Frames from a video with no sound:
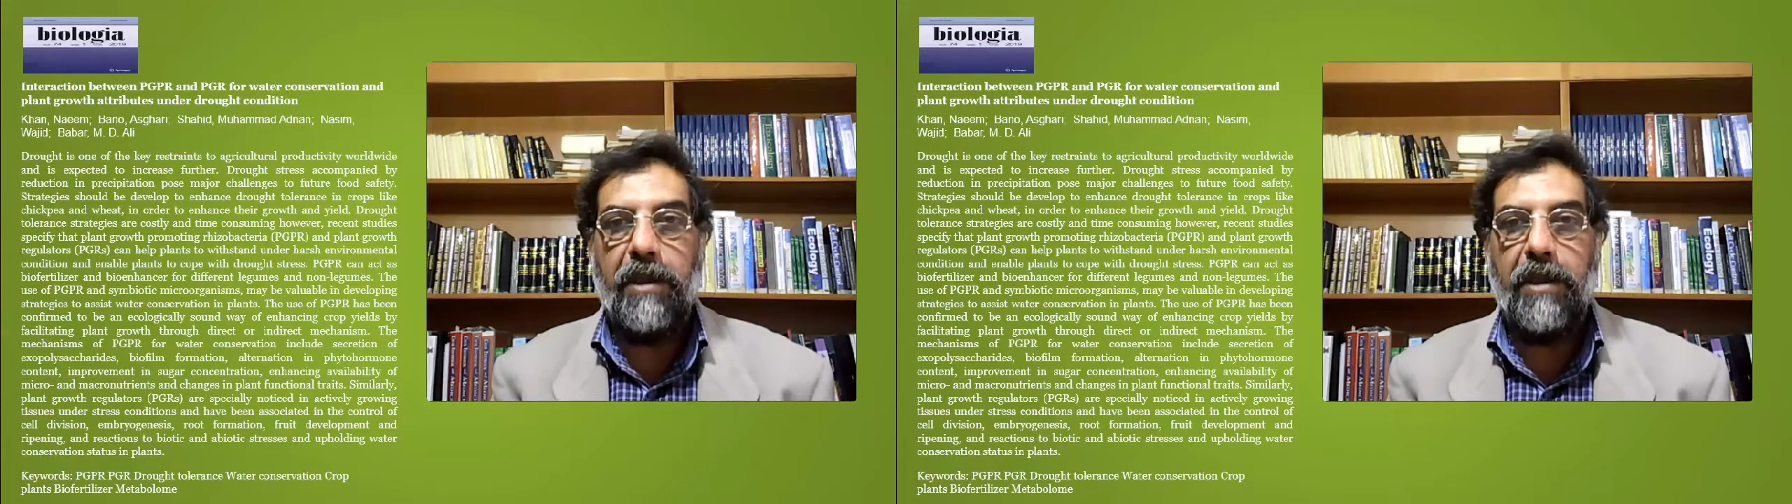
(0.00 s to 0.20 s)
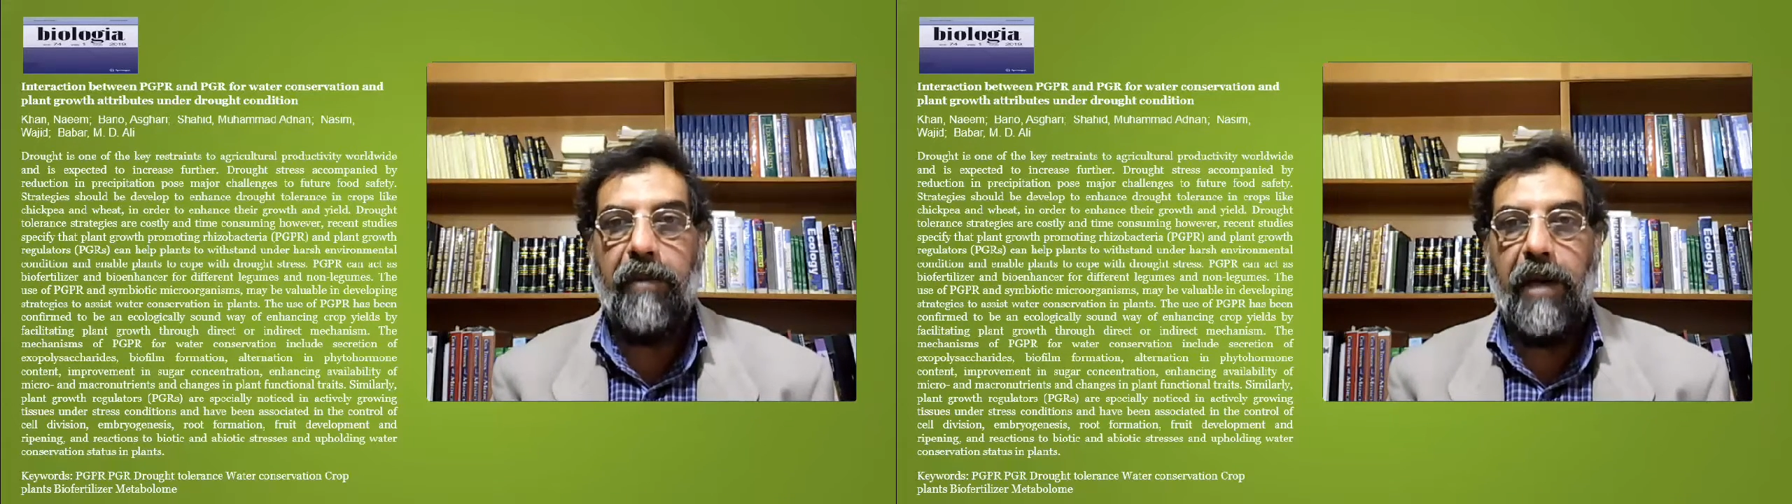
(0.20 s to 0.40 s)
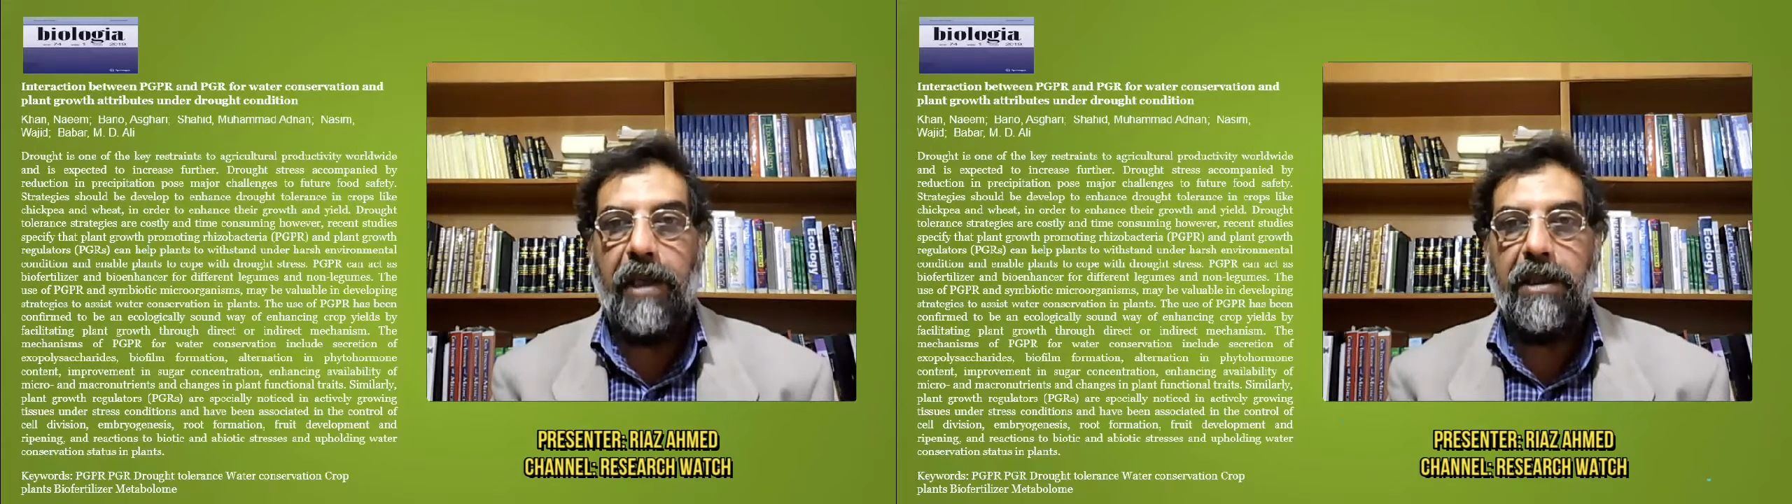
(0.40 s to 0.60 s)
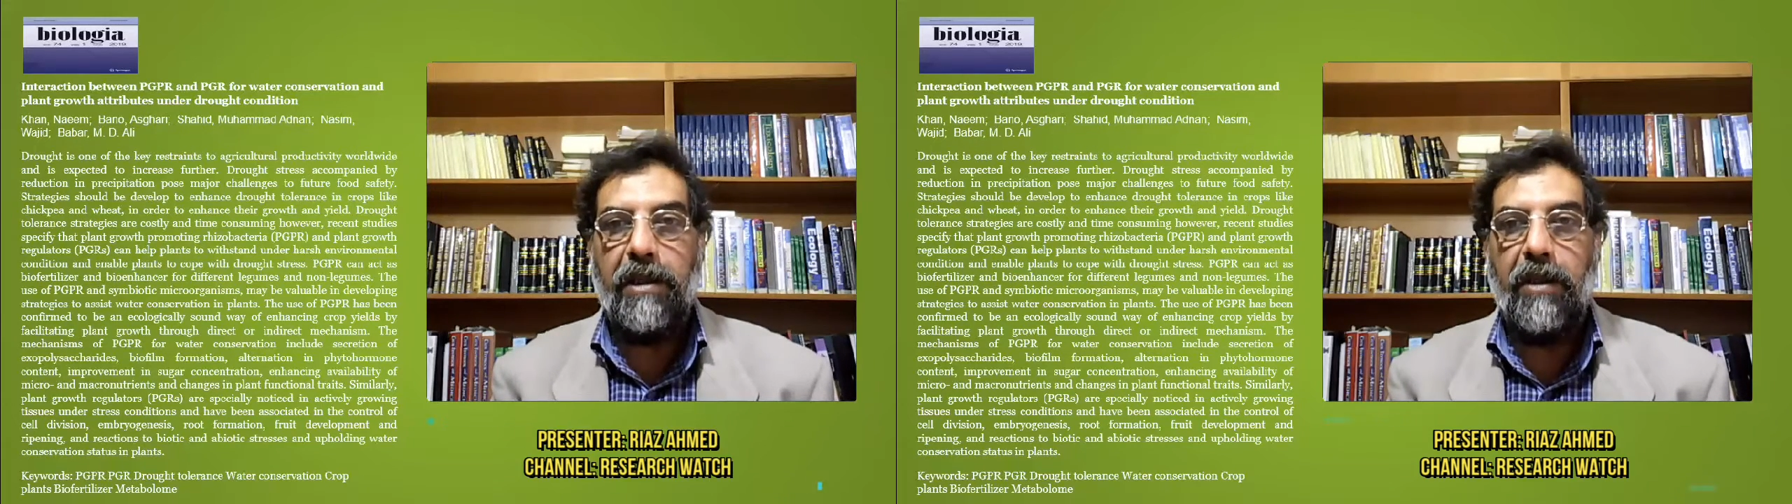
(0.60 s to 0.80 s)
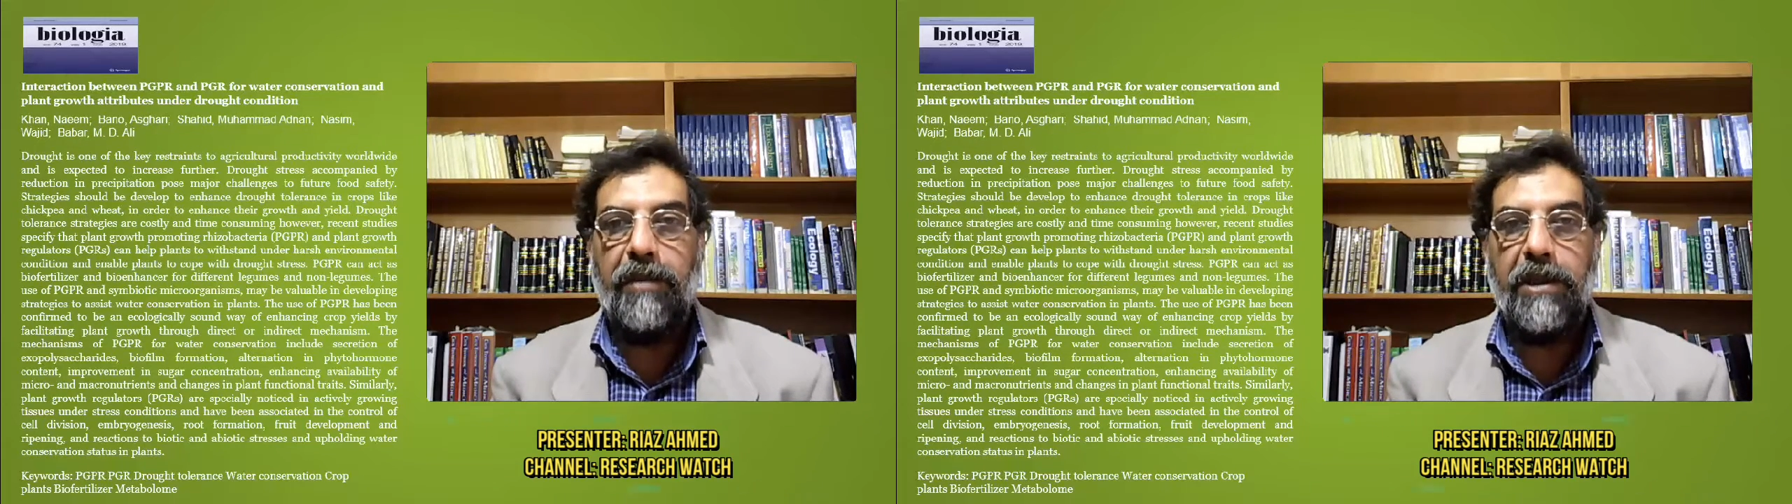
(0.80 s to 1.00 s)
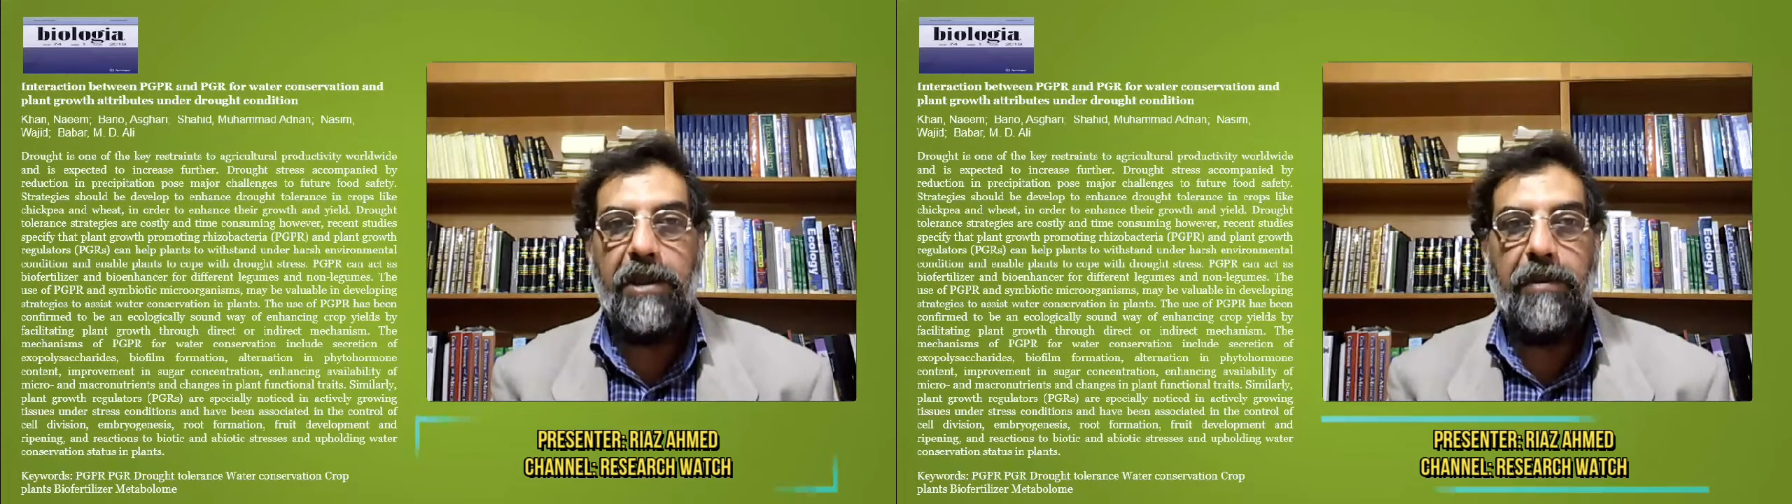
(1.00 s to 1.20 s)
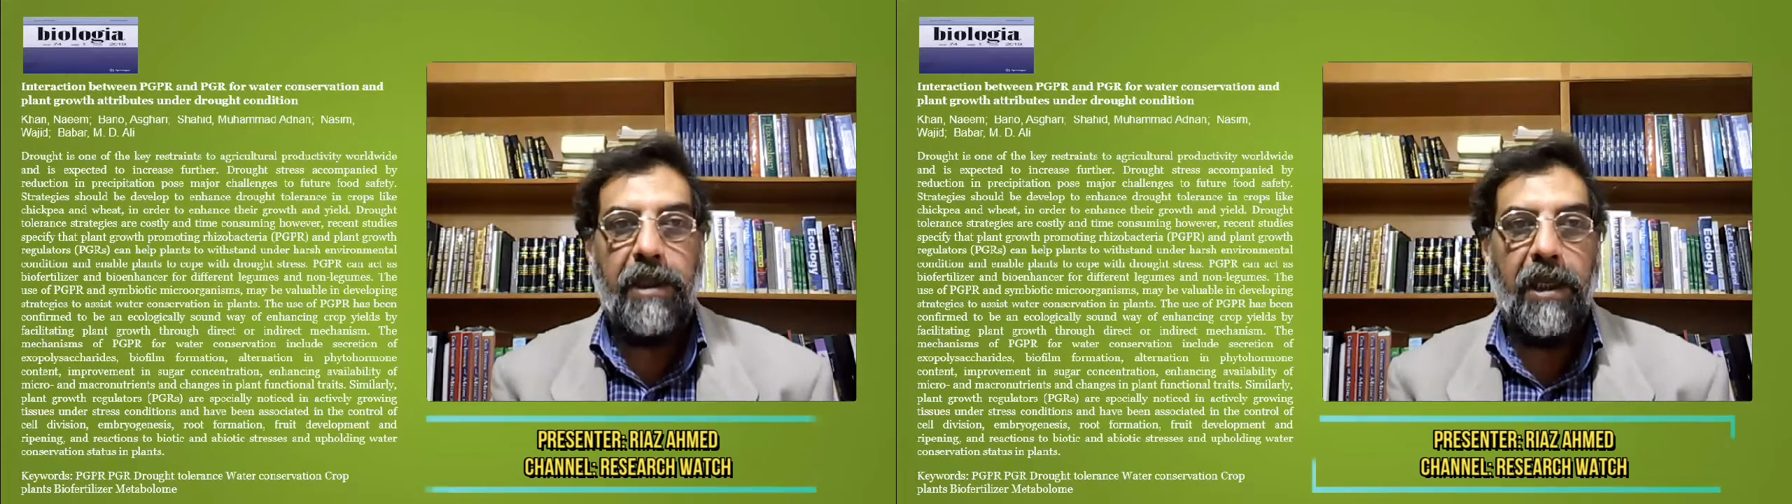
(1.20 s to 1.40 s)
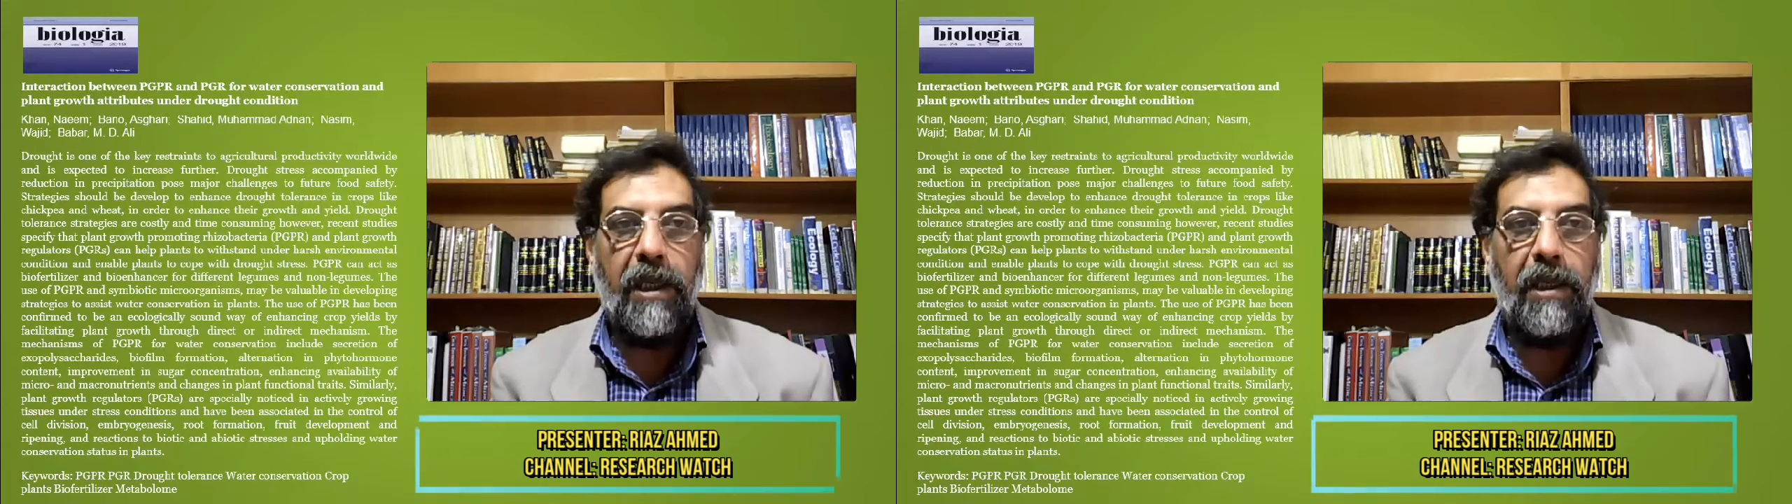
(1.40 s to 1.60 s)
of action of P G
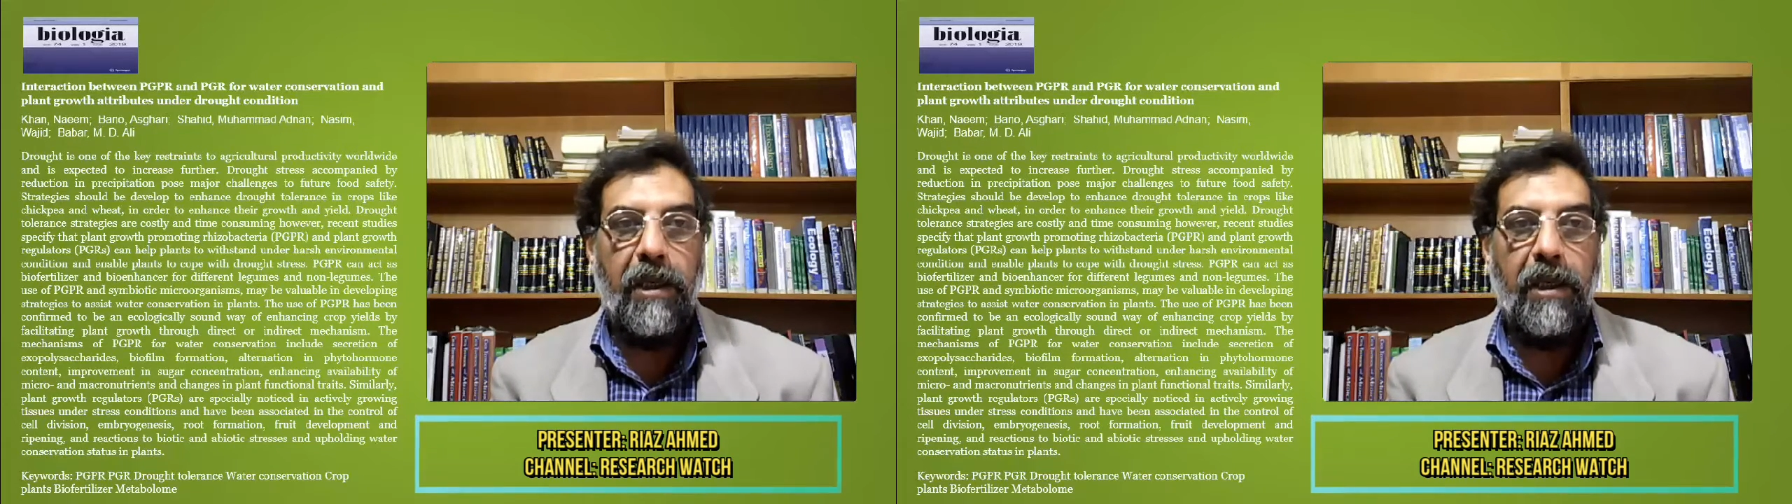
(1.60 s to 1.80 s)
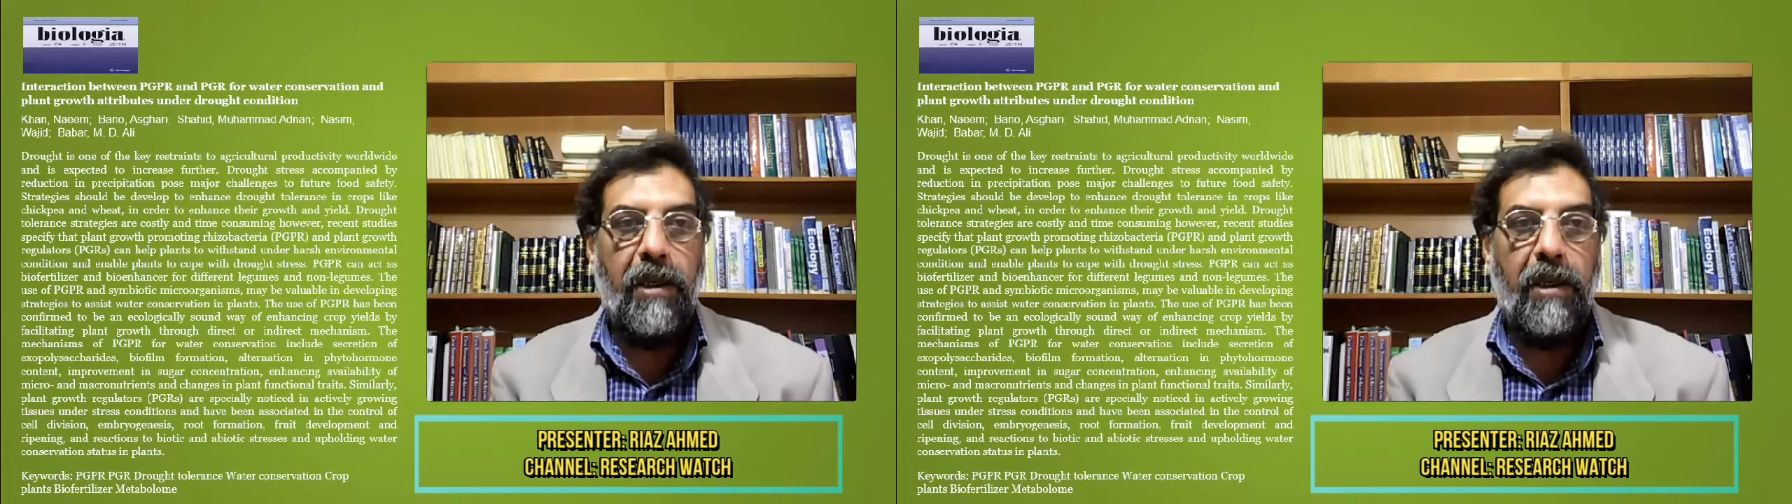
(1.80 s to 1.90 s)
P R